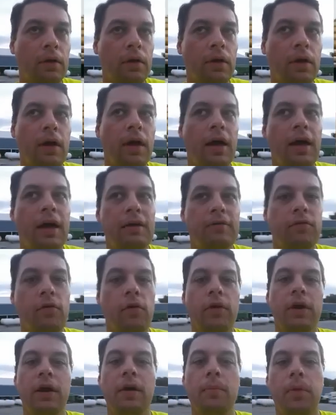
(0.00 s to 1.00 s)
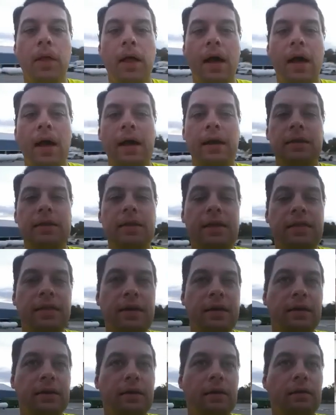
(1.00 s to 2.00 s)
And I've already applied, and they think,
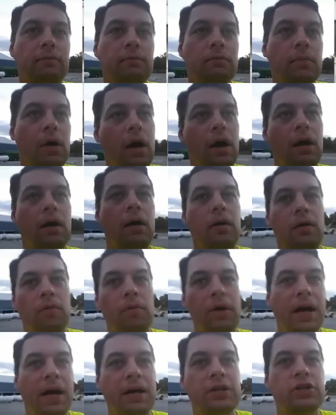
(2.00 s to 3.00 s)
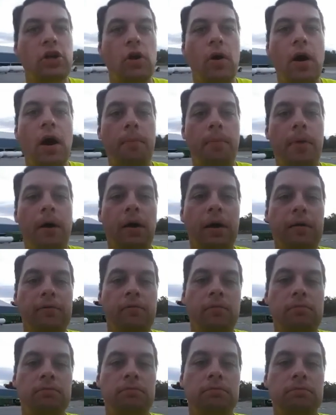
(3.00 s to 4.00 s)
oh, when I show up, I'll give
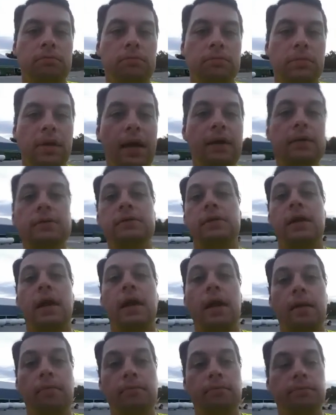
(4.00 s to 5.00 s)
them Dale's name.